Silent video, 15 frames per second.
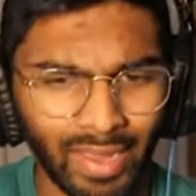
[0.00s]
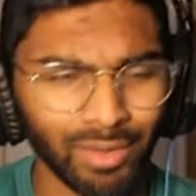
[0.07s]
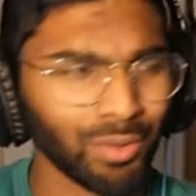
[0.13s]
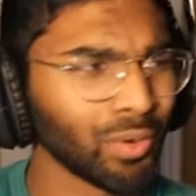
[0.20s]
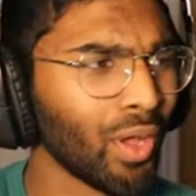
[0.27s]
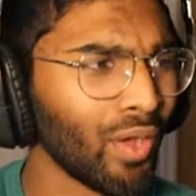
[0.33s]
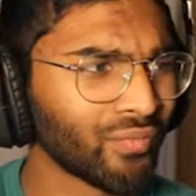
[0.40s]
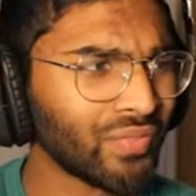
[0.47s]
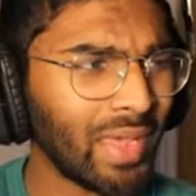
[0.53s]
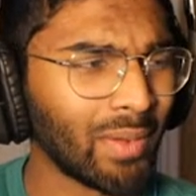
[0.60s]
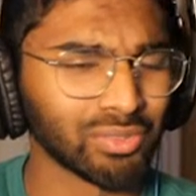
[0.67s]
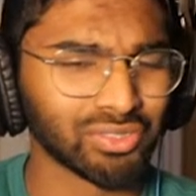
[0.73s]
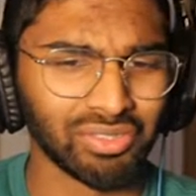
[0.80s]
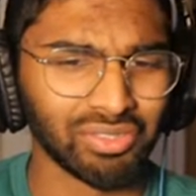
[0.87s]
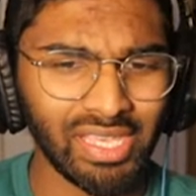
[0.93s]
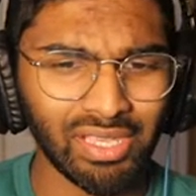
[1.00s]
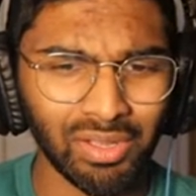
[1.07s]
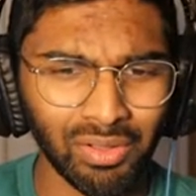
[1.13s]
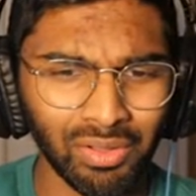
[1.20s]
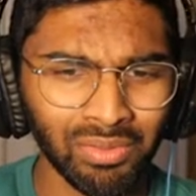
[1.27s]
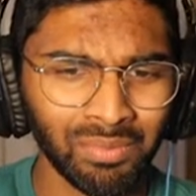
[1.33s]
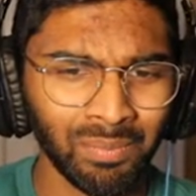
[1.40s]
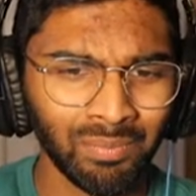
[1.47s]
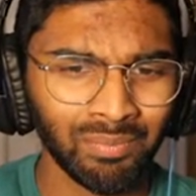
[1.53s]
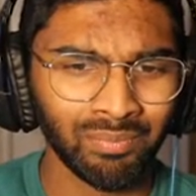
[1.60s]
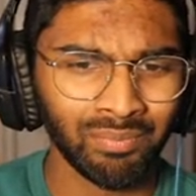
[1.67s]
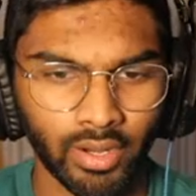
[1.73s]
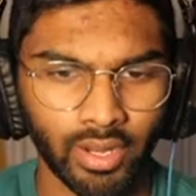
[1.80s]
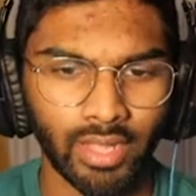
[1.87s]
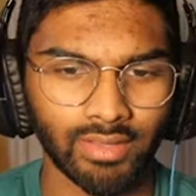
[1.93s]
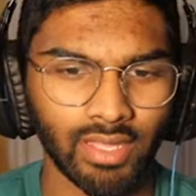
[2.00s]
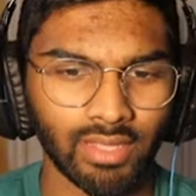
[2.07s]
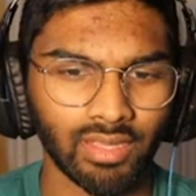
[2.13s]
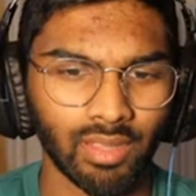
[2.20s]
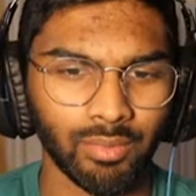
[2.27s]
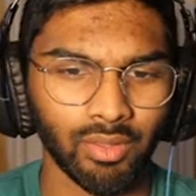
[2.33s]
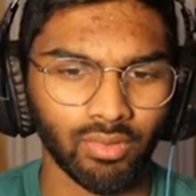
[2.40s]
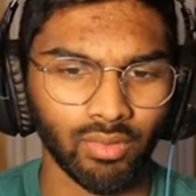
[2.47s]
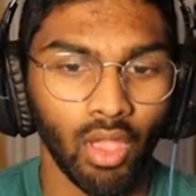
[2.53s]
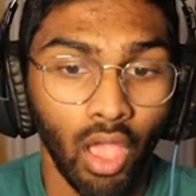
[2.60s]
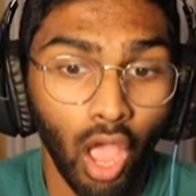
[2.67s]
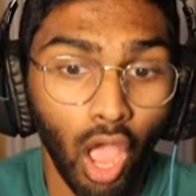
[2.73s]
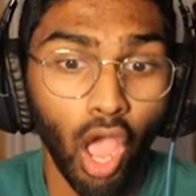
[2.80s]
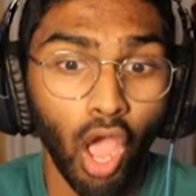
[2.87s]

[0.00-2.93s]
I don't know if that was legal. Okay, I thought that music.